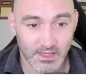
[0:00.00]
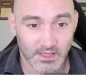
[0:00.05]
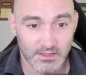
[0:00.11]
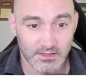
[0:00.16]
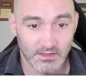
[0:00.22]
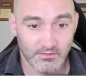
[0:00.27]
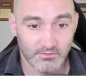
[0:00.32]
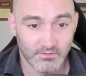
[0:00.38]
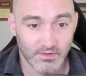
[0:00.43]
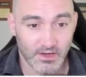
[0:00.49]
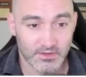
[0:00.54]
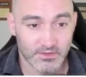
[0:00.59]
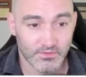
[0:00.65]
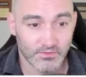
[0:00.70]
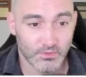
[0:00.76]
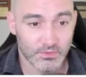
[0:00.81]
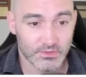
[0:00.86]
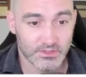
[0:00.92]
and that
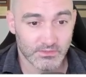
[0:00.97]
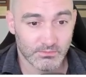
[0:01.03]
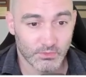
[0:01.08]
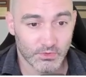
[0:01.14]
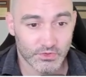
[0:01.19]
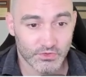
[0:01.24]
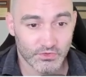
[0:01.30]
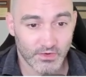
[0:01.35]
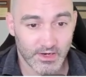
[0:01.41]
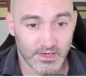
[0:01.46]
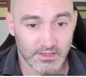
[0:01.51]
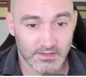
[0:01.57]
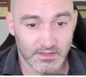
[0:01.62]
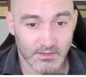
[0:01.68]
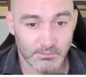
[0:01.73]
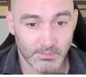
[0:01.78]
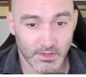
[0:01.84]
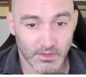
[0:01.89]
Wagner forces more training
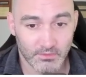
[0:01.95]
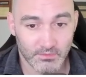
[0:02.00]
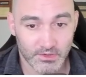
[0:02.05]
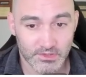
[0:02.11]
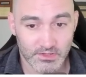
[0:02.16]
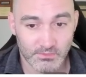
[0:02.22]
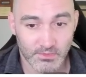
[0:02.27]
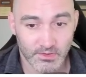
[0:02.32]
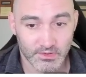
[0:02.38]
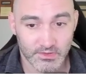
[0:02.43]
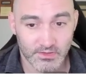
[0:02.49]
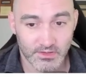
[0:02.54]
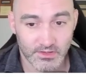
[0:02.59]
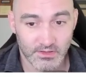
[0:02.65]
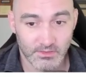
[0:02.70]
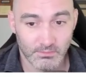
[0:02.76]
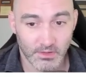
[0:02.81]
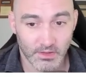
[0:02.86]
than the Belarusian military,
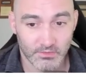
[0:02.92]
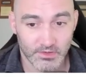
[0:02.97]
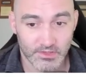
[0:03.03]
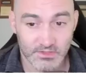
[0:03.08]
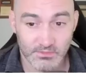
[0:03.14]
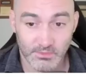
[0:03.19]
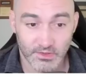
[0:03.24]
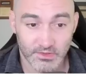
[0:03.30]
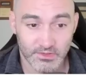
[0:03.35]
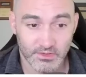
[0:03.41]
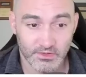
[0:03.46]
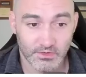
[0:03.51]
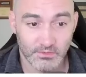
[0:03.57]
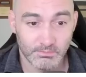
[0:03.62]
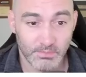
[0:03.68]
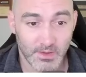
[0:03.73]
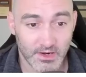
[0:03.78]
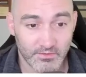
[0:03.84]
and the Belarusian military
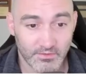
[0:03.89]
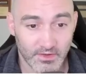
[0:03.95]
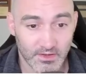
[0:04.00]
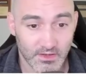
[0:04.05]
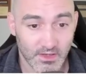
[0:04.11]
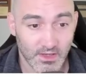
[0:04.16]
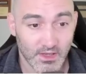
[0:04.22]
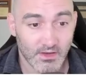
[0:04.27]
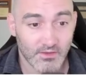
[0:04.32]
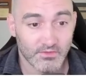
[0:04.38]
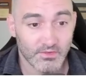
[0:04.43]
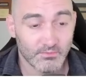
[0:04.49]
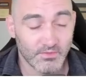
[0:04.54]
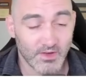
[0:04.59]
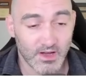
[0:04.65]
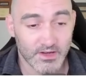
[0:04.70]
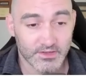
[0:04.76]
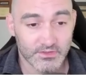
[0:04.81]
could benefit from
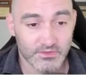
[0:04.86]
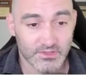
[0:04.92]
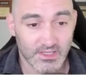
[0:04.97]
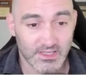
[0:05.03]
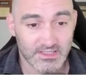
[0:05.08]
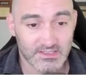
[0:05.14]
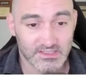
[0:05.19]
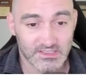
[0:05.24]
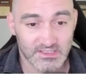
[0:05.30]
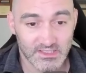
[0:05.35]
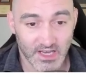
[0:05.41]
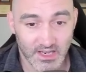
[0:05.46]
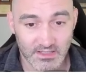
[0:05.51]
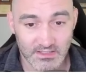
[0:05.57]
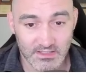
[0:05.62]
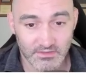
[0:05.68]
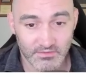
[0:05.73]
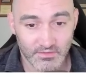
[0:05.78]
Wagner's
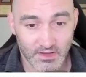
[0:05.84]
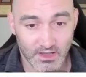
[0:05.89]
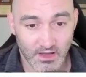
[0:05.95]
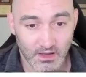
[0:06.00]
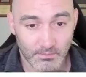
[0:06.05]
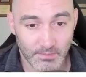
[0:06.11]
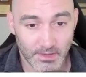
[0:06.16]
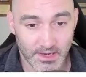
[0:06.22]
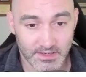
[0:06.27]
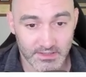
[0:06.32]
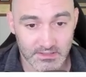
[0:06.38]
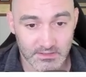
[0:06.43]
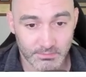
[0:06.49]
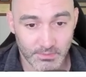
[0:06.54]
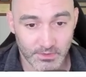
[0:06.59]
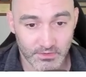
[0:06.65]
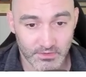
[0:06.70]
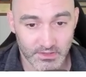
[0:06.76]
extensive combat
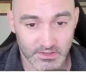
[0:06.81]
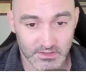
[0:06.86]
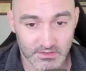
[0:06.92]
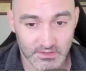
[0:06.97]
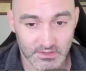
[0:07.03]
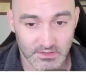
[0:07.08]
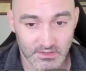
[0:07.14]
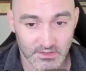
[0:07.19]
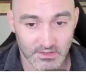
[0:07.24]
experience.